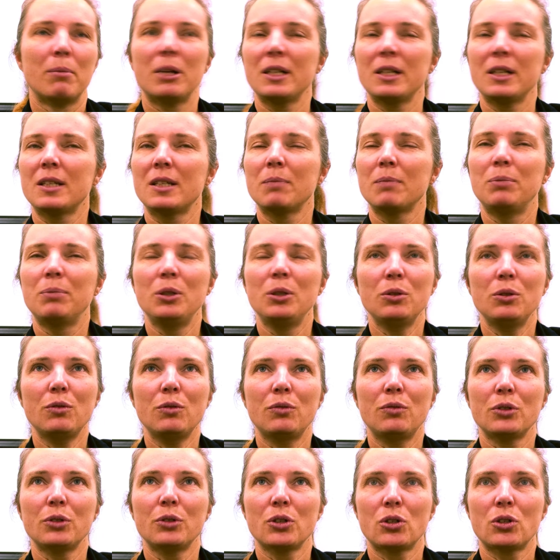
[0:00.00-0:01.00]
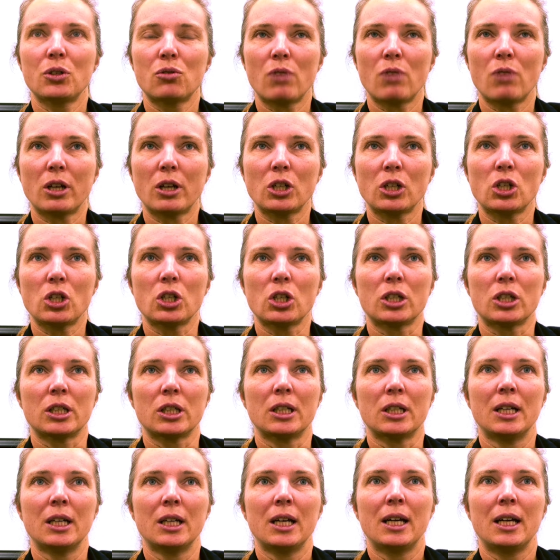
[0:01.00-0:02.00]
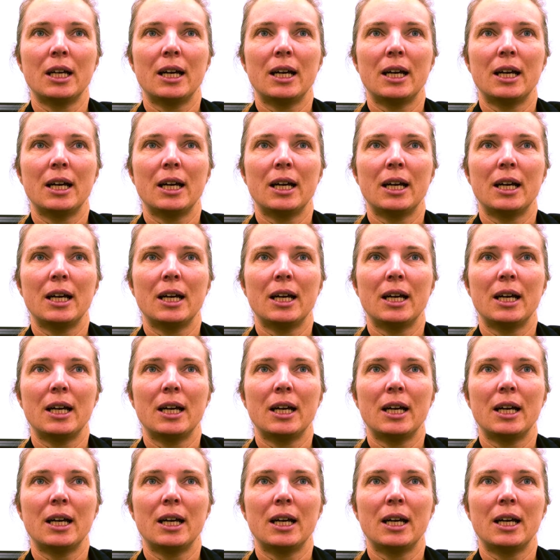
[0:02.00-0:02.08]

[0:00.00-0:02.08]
But it's a beautiful structure